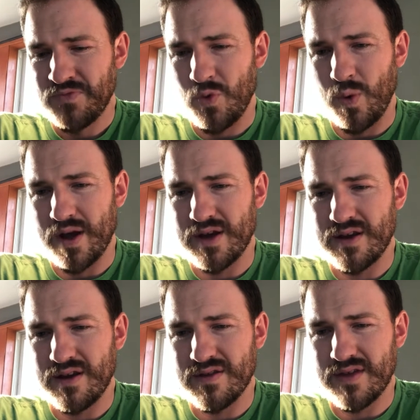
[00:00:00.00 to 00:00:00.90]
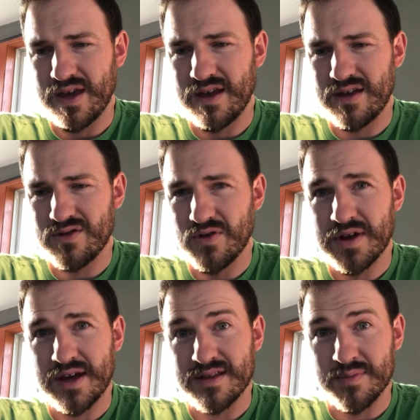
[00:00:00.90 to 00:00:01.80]
when they
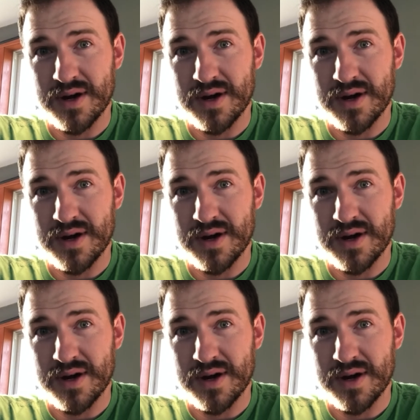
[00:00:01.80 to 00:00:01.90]
look at the